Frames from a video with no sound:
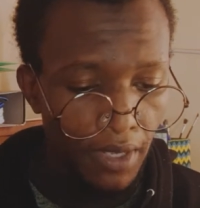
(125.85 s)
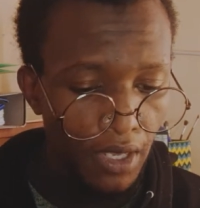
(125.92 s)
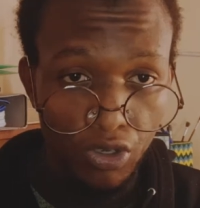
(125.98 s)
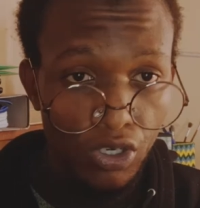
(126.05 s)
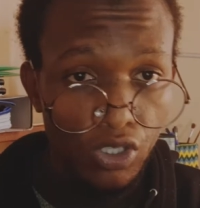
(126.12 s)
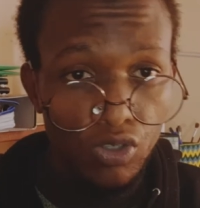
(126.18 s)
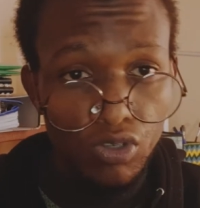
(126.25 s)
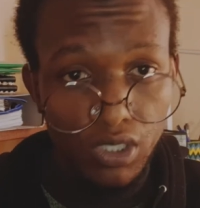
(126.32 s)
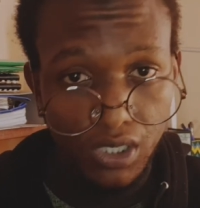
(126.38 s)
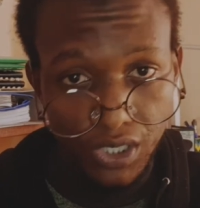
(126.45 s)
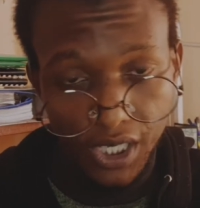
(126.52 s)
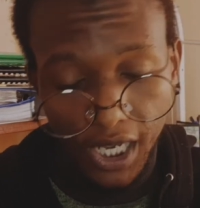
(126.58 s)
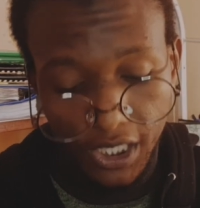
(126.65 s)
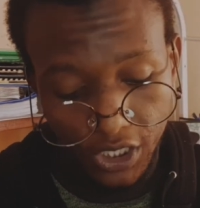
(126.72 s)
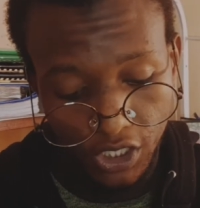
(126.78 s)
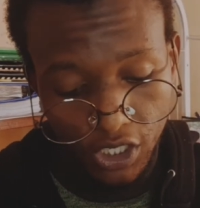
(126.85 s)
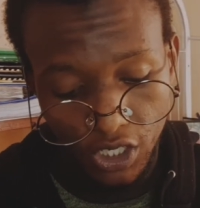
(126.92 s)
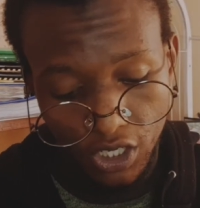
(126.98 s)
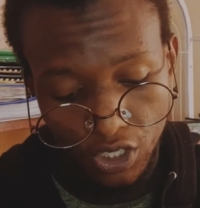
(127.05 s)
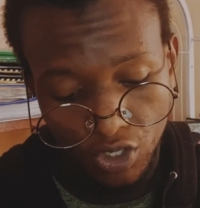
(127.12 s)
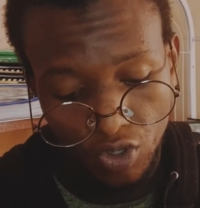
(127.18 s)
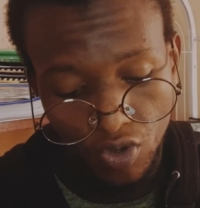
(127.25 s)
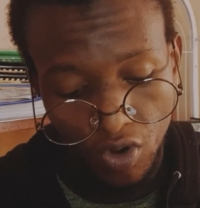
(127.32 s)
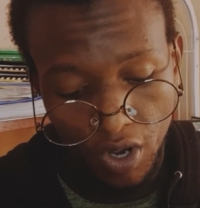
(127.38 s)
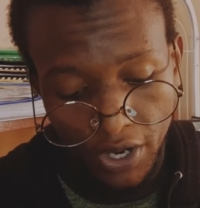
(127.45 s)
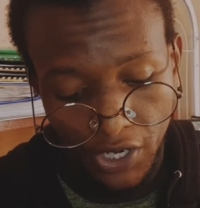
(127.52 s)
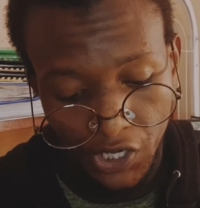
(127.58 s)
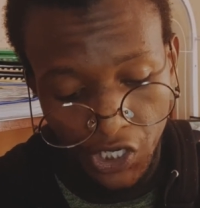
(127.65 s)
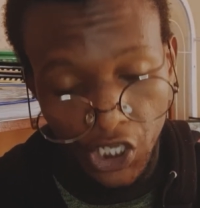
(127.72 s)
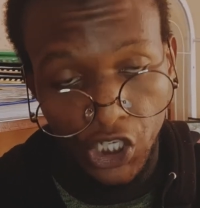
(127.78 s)
You need to research your
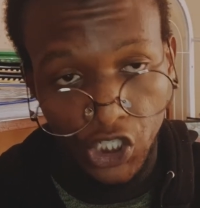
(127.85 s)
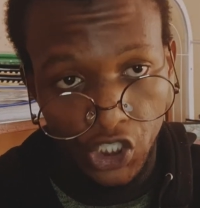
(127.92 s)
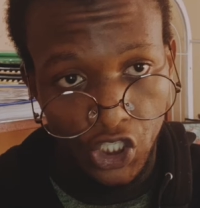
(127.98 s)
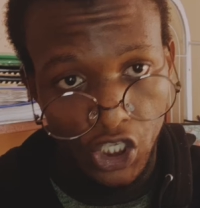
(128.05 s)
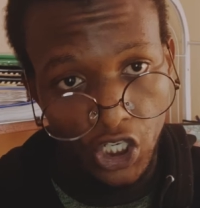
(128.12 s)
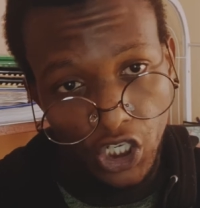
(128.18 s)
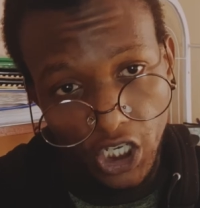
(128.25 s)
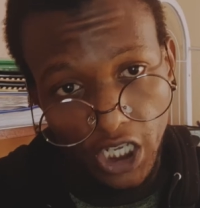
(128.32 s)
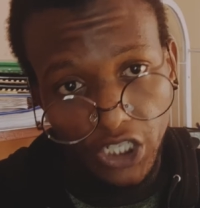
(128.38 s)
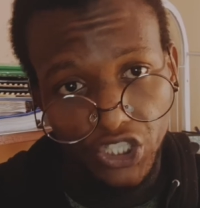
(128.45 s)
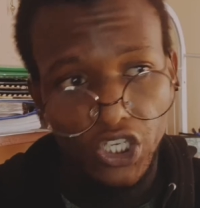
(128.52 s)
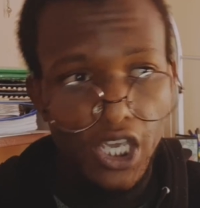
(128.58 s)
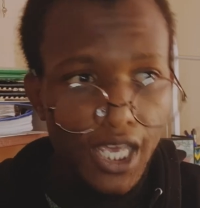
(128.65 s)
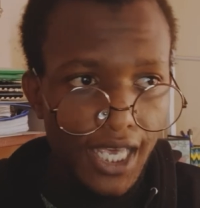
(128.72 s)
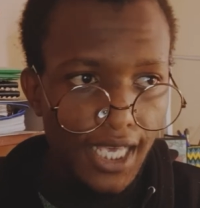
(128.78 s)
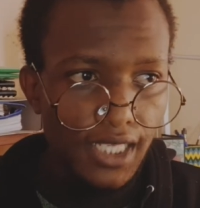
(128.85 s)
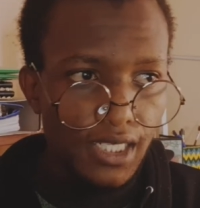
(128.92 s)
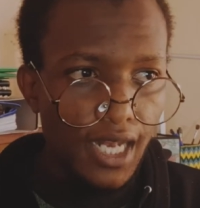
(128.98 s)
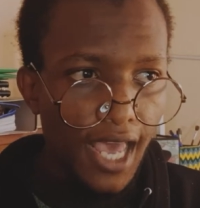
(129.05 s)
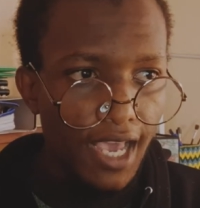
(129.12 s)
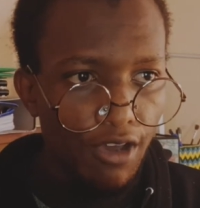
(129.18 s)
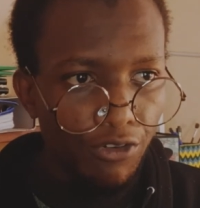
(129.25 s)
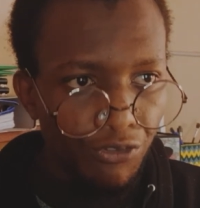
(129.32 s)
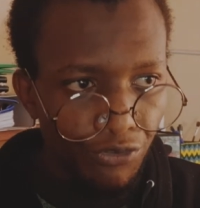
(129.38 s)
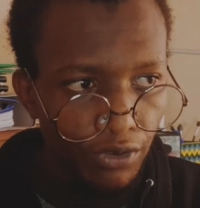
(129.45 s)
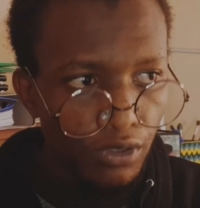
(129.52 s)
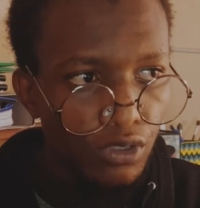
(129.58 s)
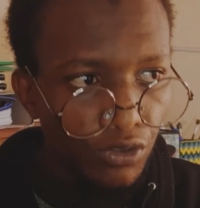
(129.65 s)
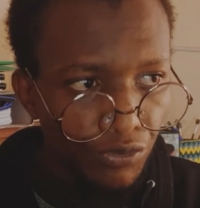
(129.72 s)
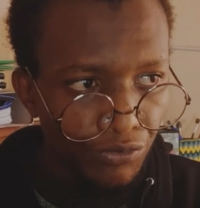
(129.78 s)
niche. Niche is like a
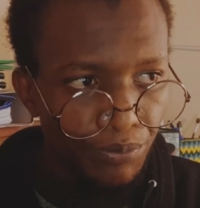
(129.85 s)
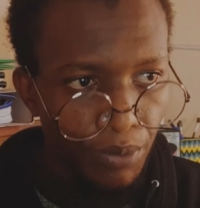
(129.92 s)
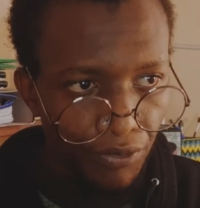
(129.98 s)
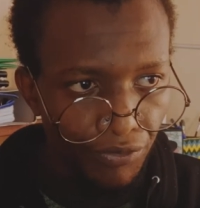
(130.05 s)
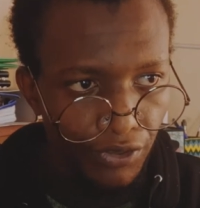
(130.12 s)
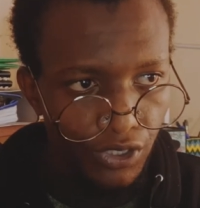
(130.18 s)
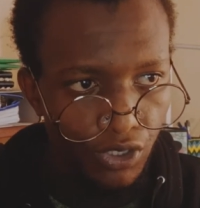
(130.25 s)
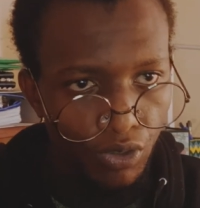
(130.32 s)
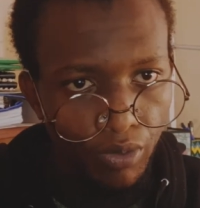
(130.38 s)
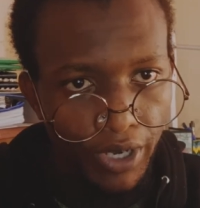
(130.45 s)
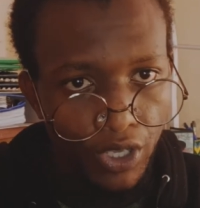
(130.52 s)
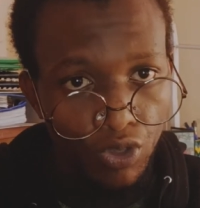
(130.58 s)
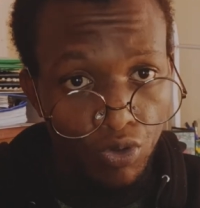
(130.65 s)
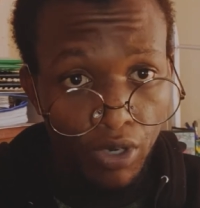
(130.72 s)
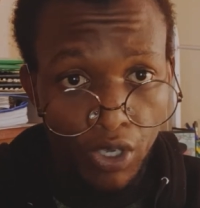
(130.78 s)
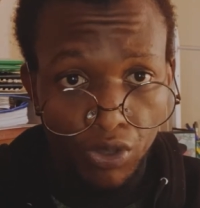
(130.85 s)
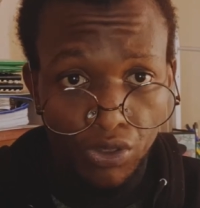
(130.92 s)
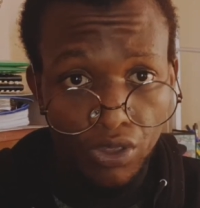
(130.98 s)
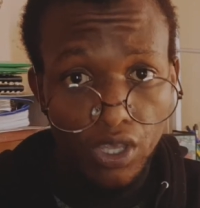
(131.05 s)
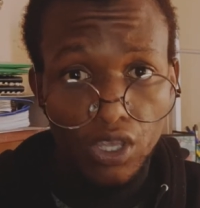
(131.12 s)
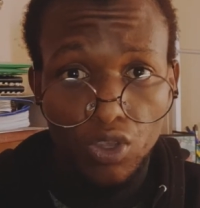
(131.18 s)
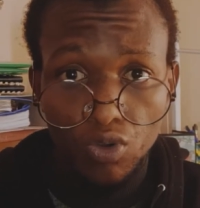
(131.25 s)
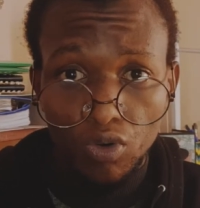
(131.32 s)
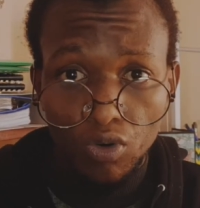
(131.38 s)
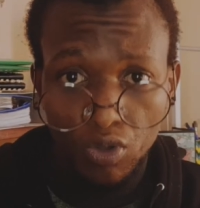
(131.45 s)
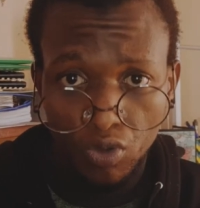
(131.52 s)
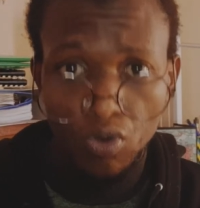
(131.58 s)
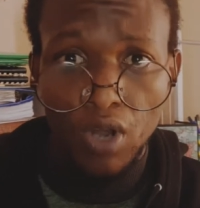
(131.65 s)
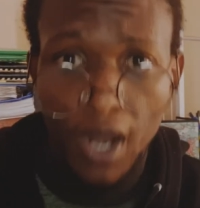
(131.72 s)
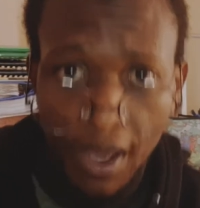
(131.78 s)
field of profession where you think
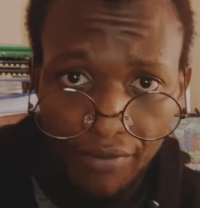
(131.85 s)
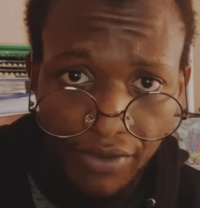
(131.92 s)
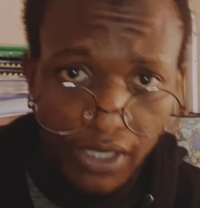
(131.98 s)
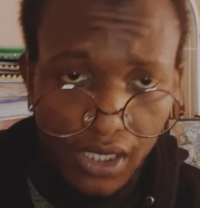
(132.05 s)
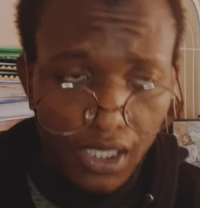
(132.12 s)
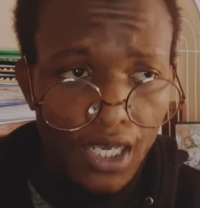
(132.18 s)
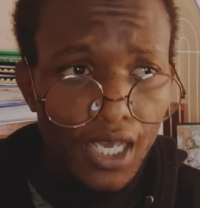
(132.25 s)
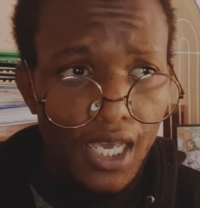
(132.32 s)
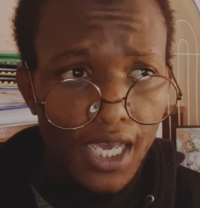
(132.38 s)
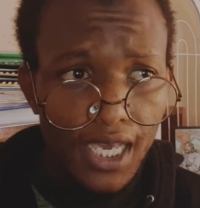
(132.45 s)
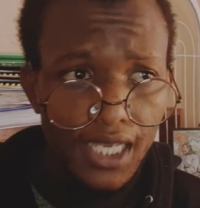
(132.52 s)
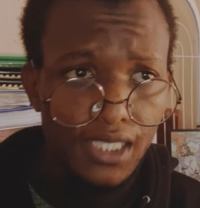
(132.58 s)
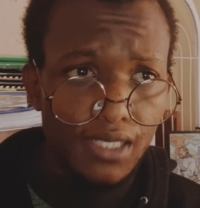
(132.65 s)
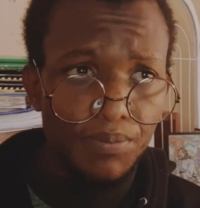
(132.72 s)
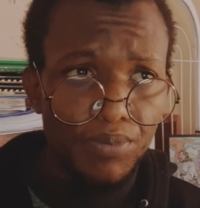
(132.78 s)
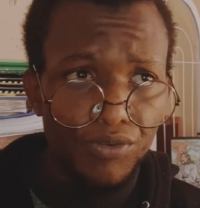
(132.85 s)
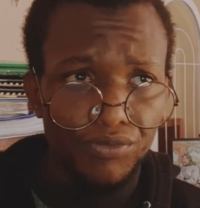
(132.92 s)
you love it. It's a